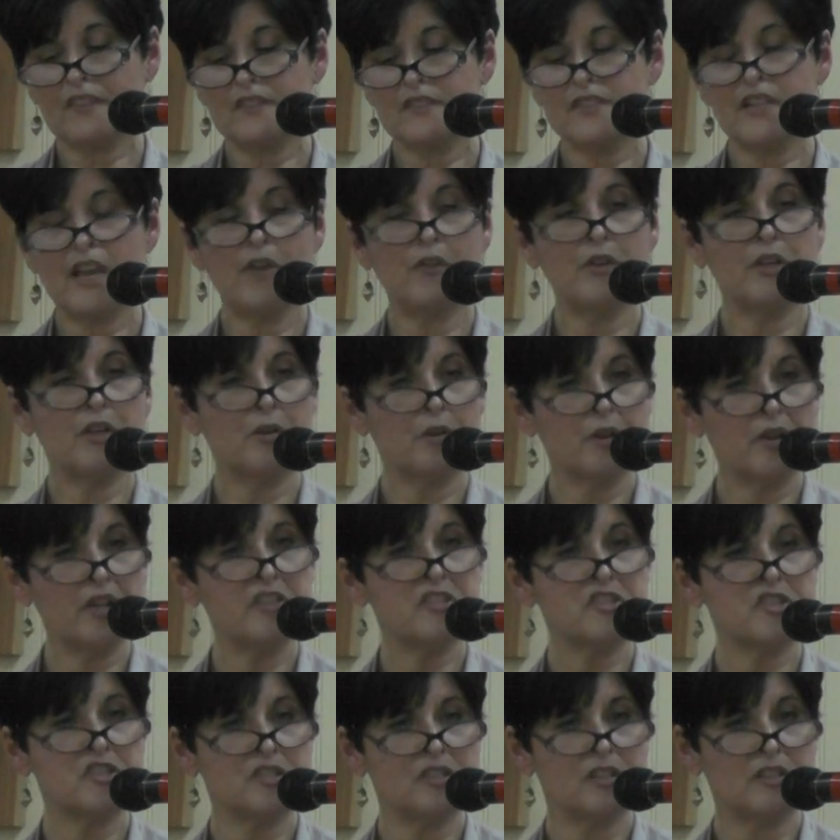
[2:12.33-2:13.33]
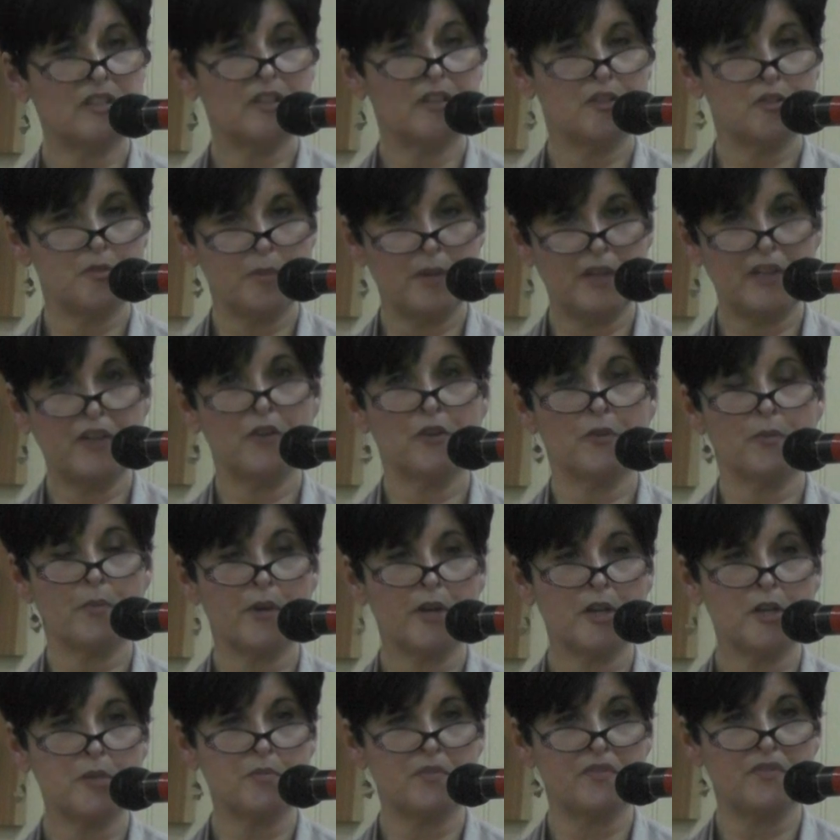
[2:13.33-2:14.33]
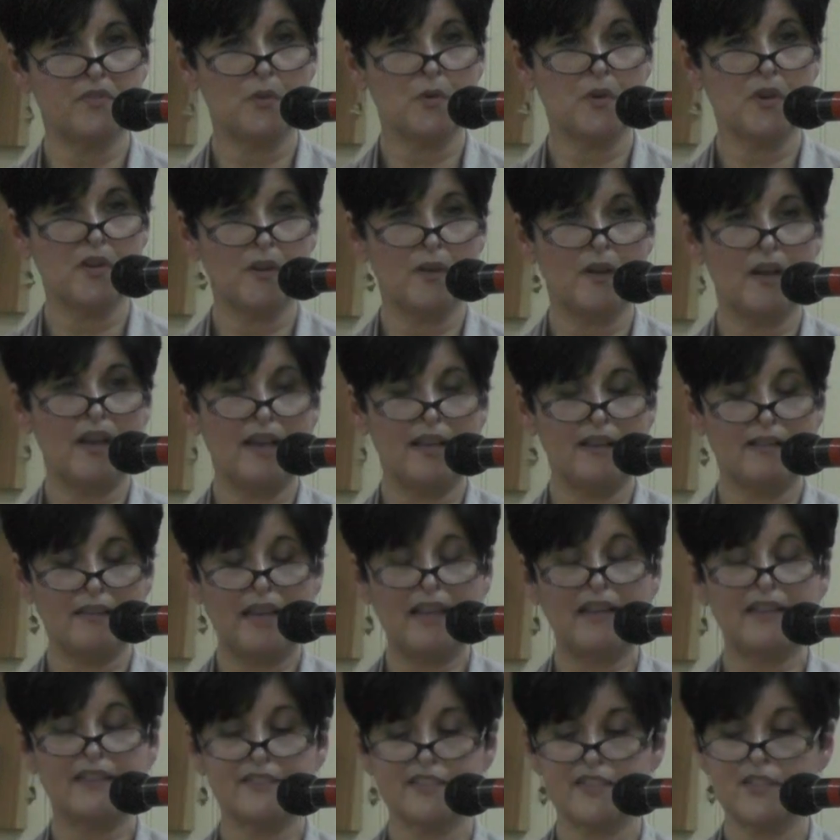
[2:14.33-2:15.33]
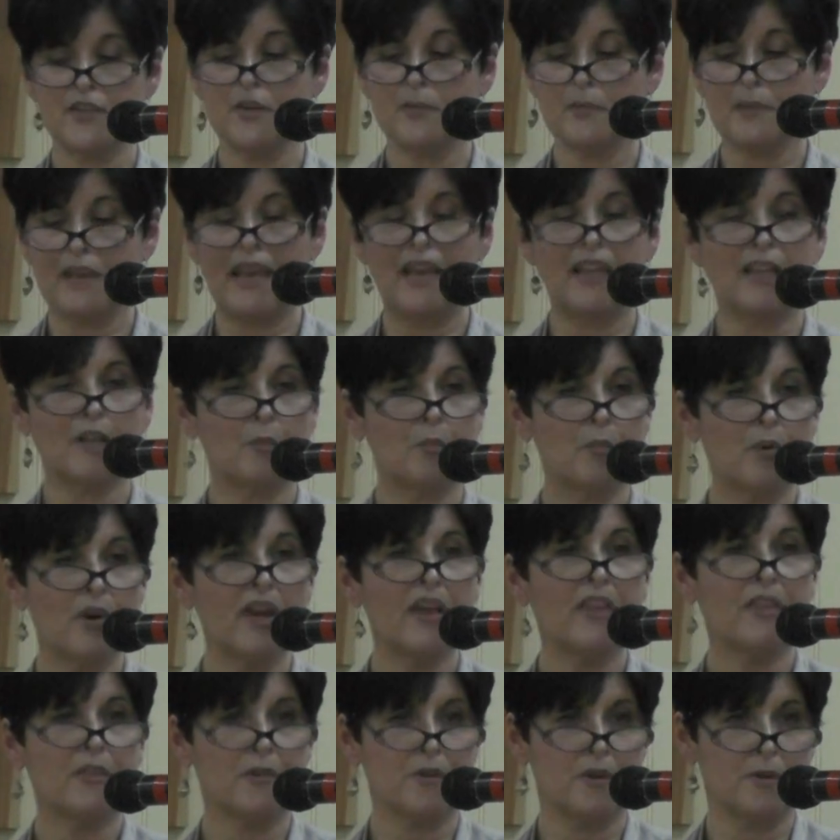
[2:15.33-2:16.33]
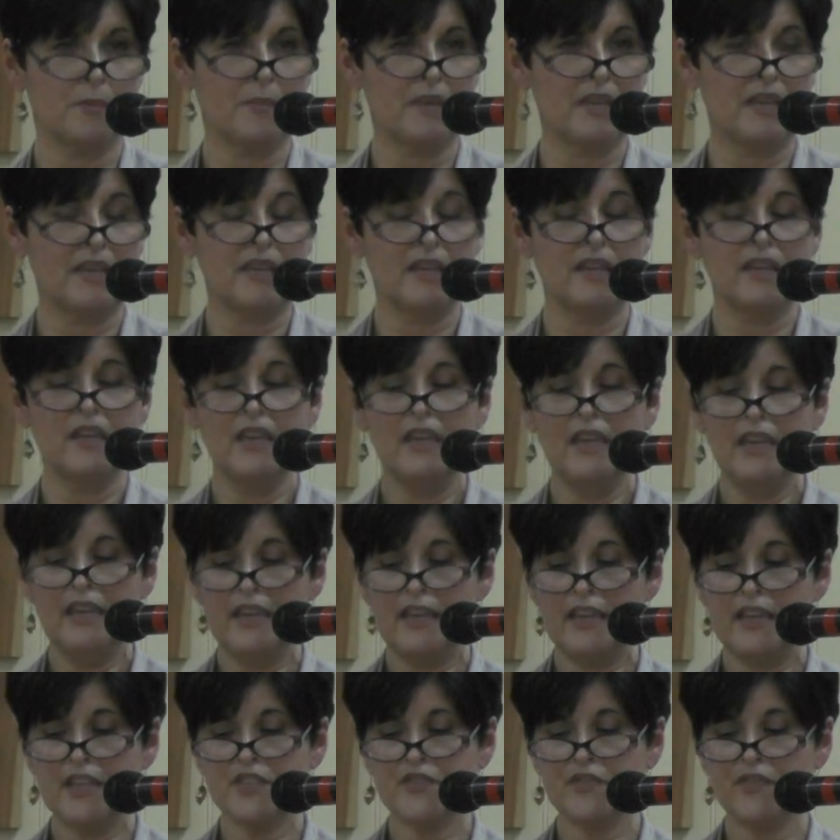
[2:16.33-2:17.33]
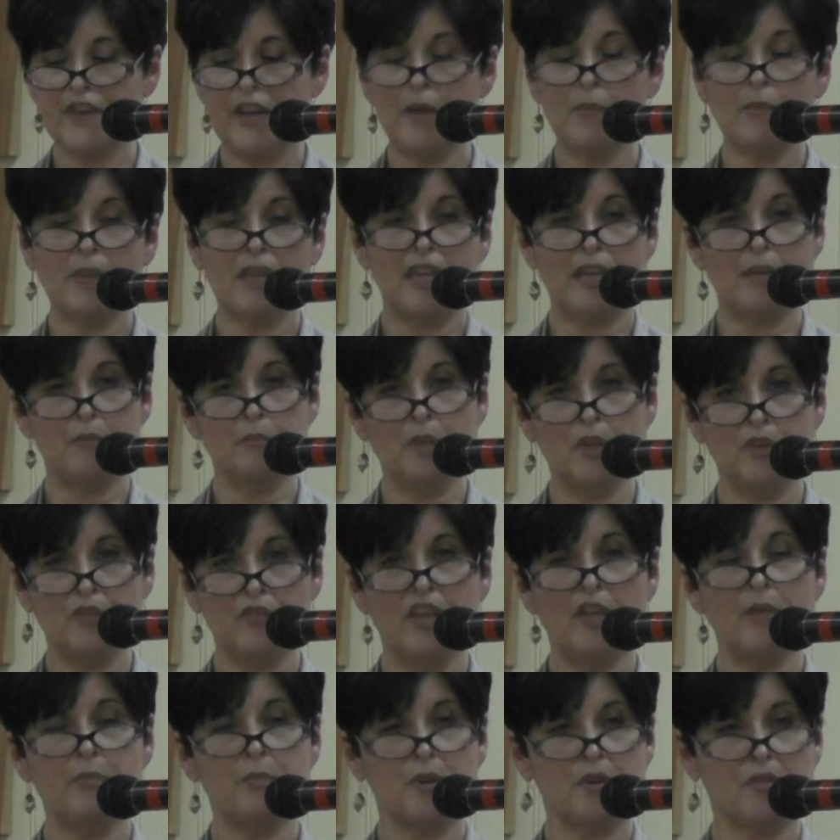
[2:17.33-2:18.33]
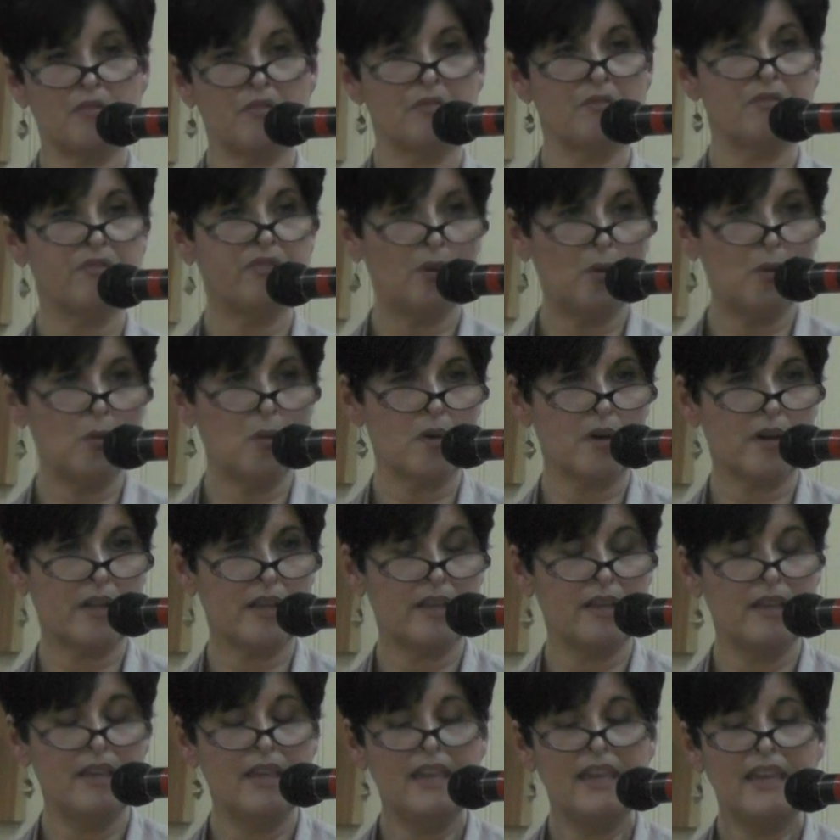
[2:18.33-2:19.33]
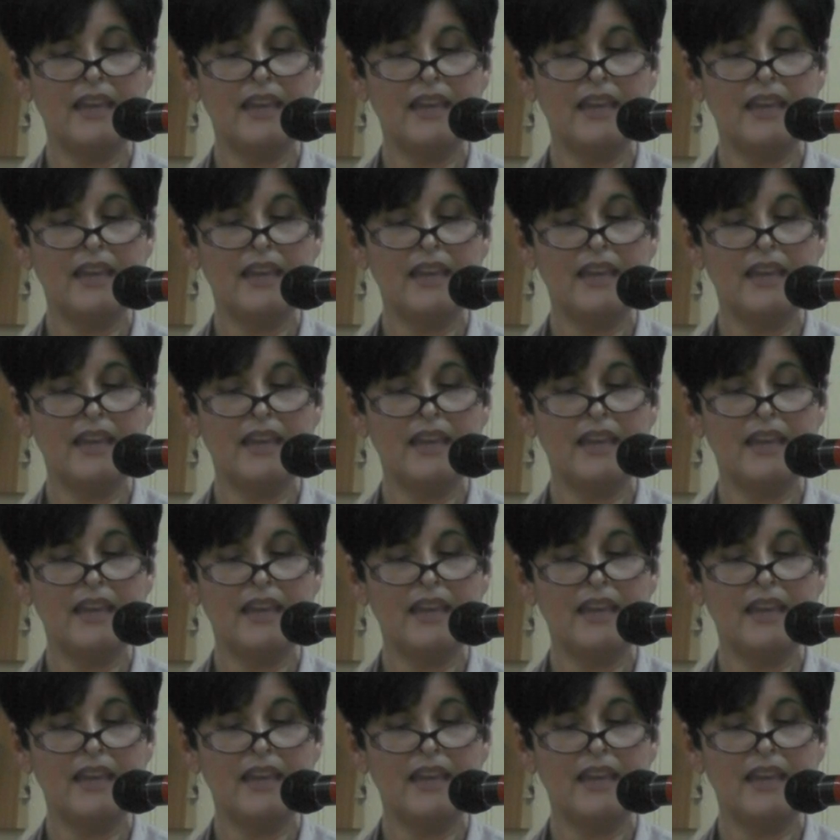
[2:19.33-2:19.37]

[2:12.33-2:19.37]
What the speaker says: Tony Christian, who's been here to preach before, who I consider kind of a brother to me, his family had moved up here from Florida,